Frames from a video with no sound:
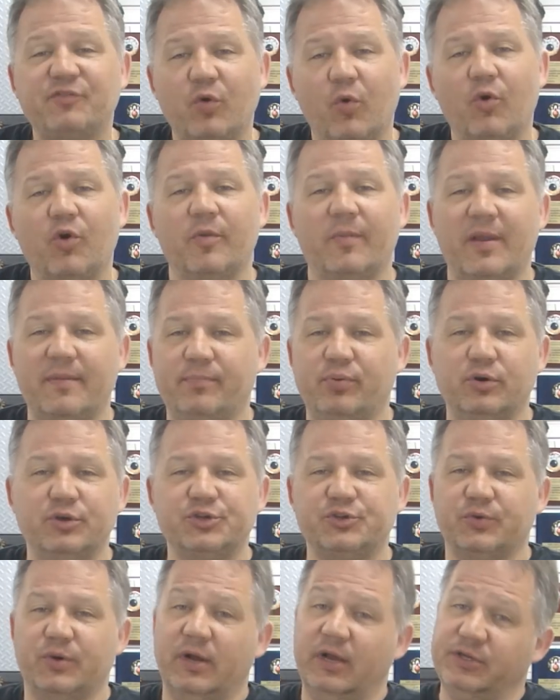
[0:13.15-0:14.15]
to order my
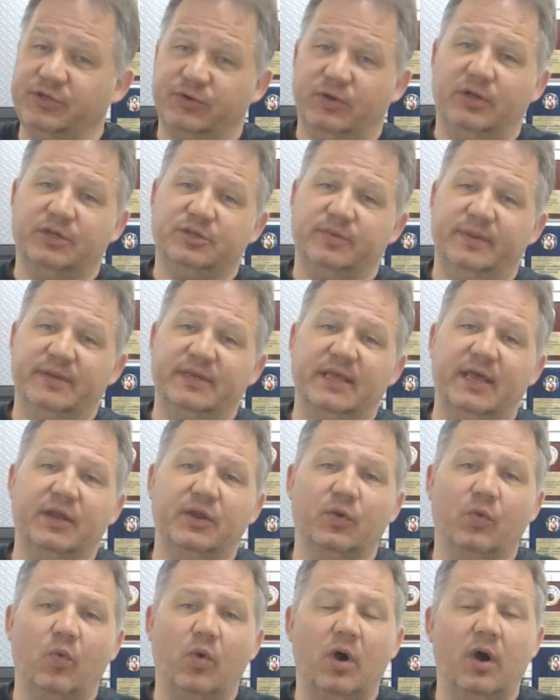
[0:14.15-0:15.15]
push rods or else I'll be dead
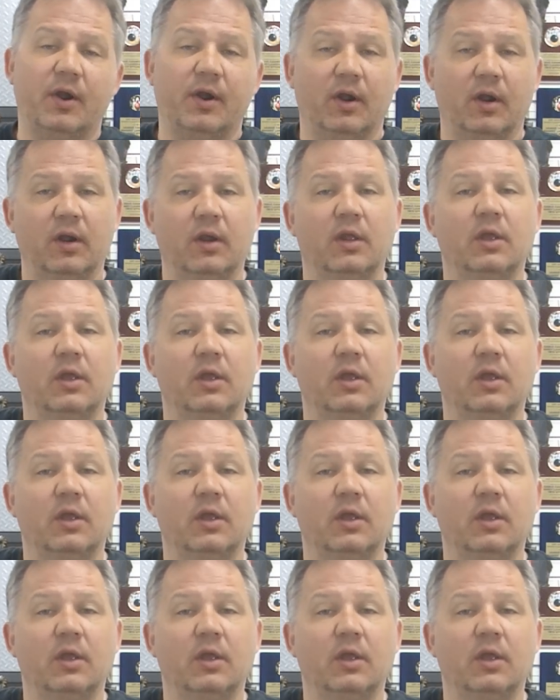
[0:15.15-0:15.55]
in the water.